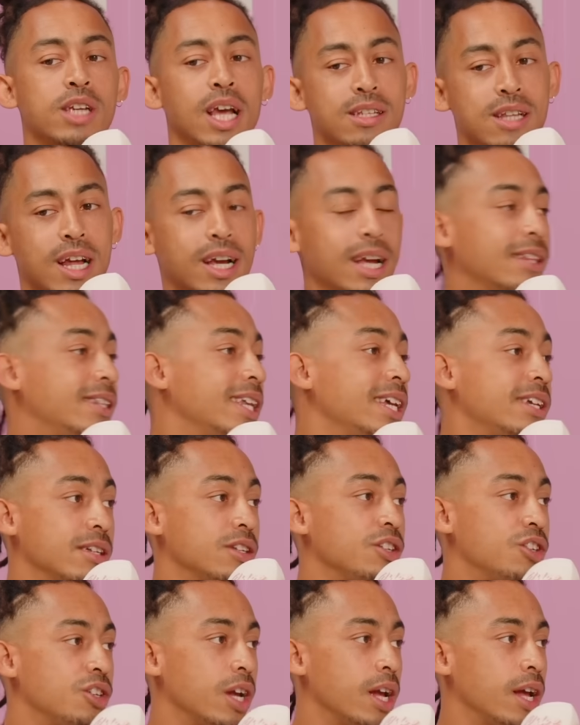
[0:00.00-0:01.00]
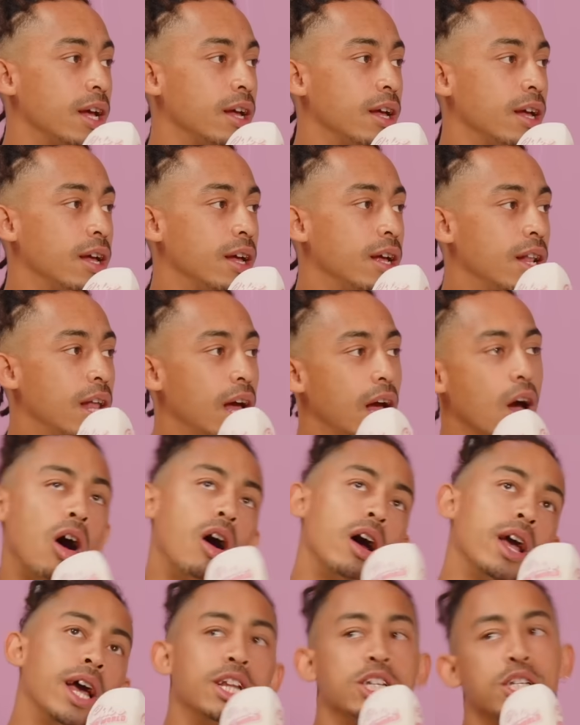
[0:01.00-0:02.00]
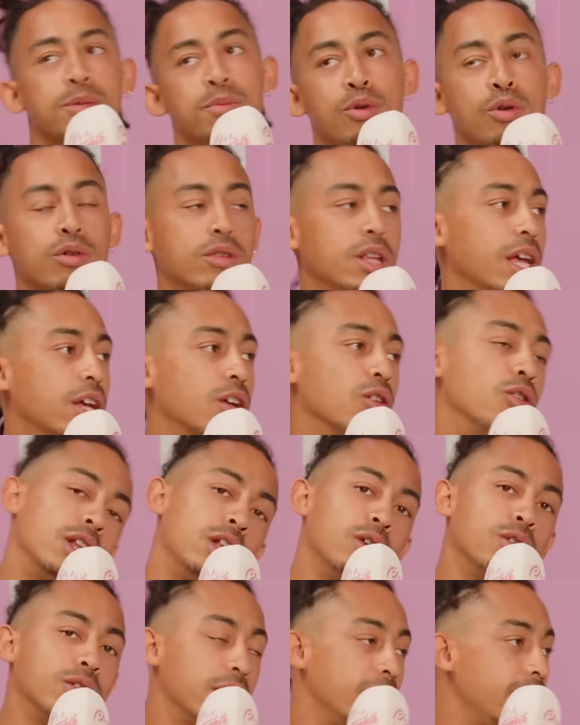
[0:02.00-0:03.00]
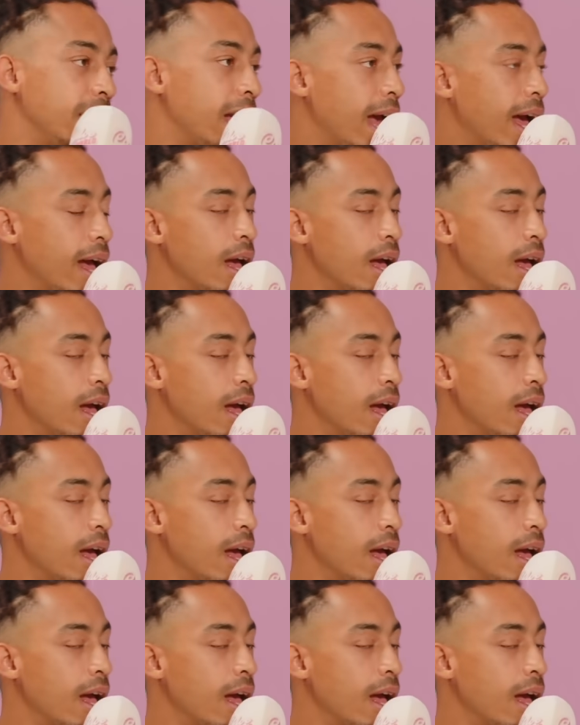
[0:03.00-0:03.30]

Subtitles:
it as like a diss and shit. Like, oh, yeah, a small dick or a little dick. Yeah.